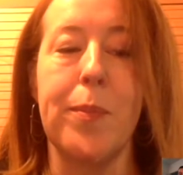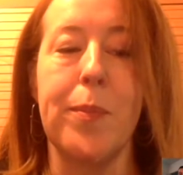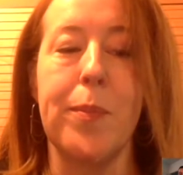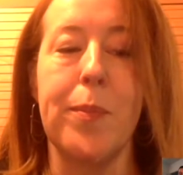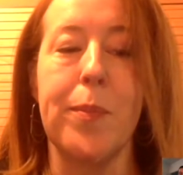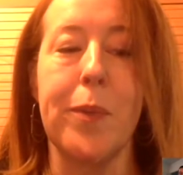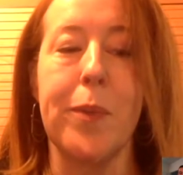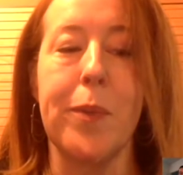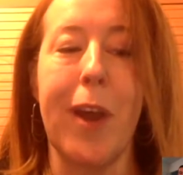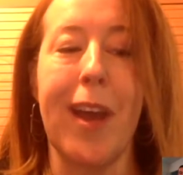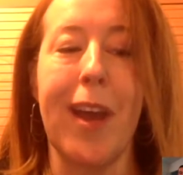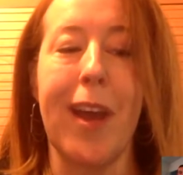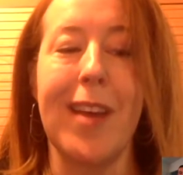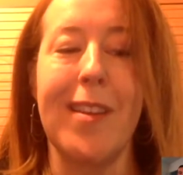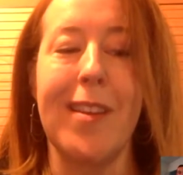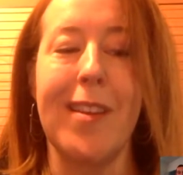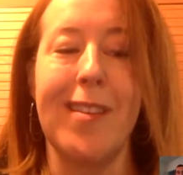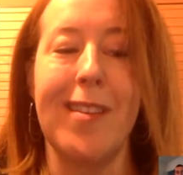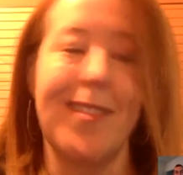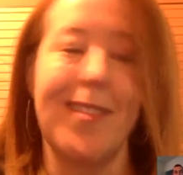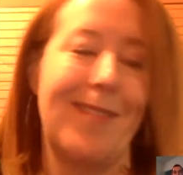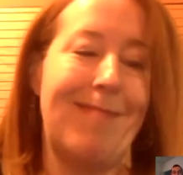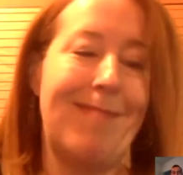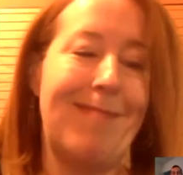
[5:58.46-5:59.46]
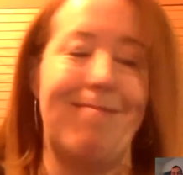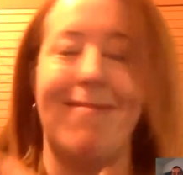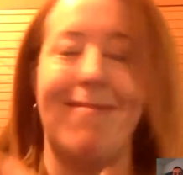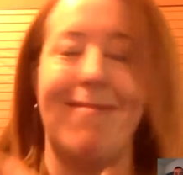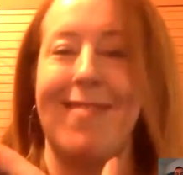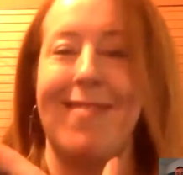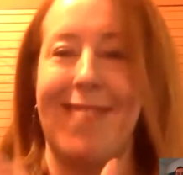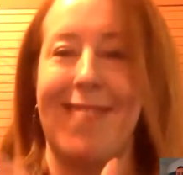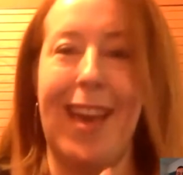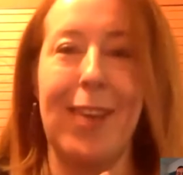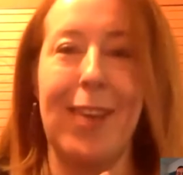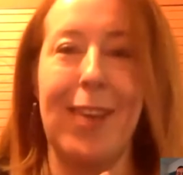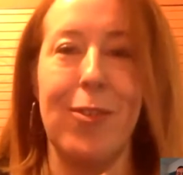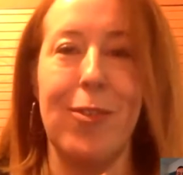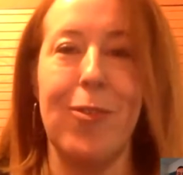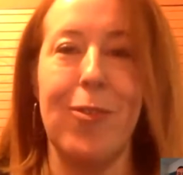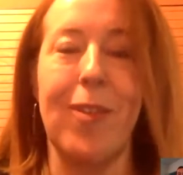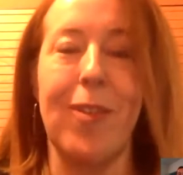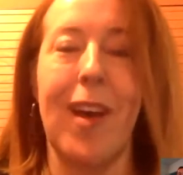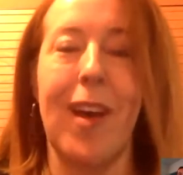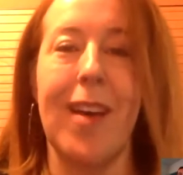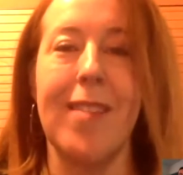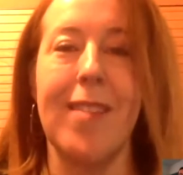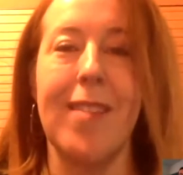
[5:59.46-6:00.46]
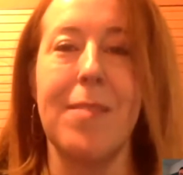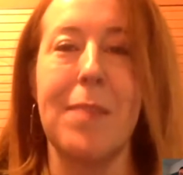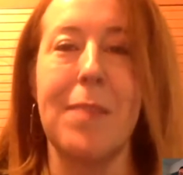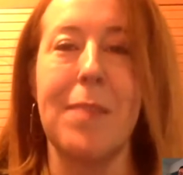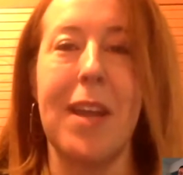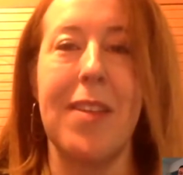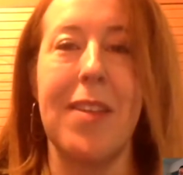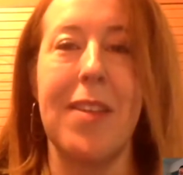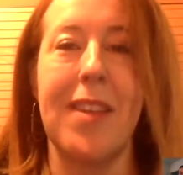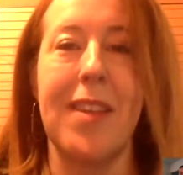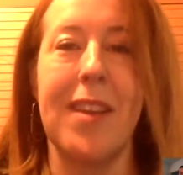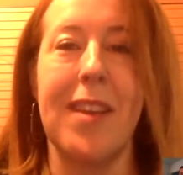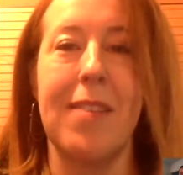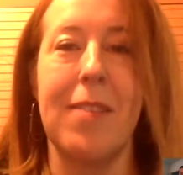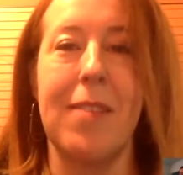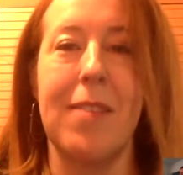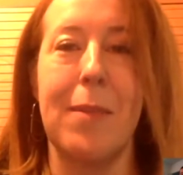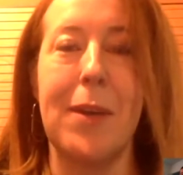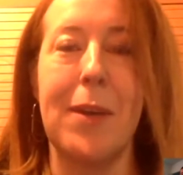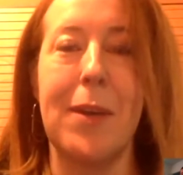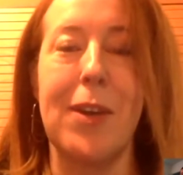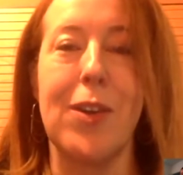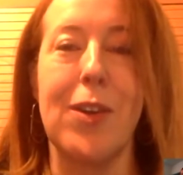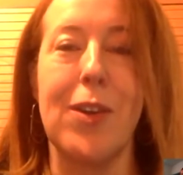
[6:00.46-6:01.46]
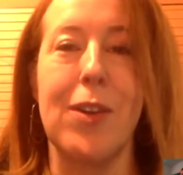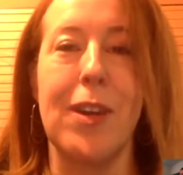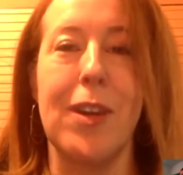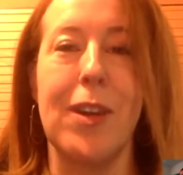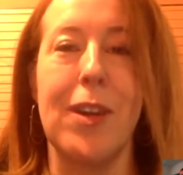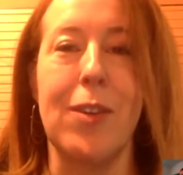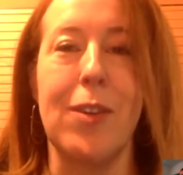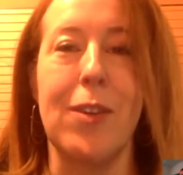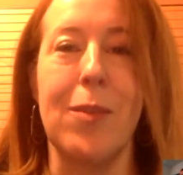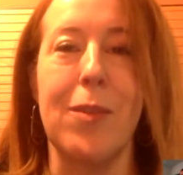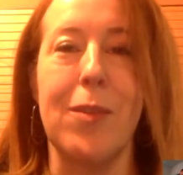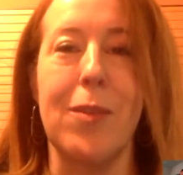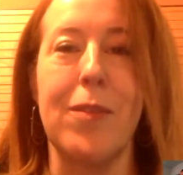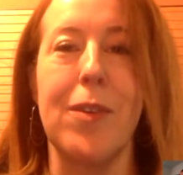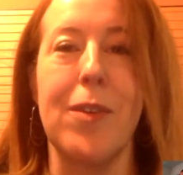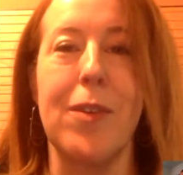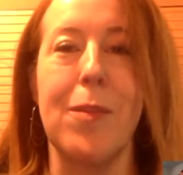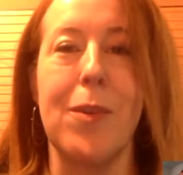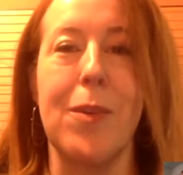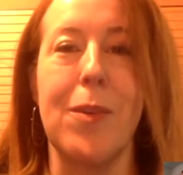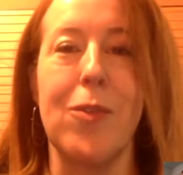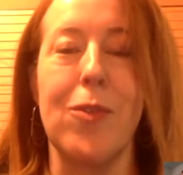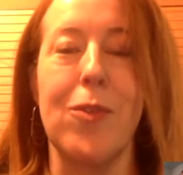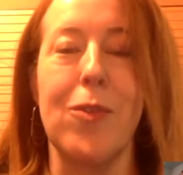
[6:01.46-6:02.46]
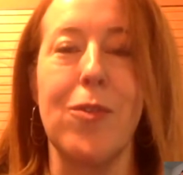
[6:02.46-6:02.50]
brand exercise, but I think in terms of commercial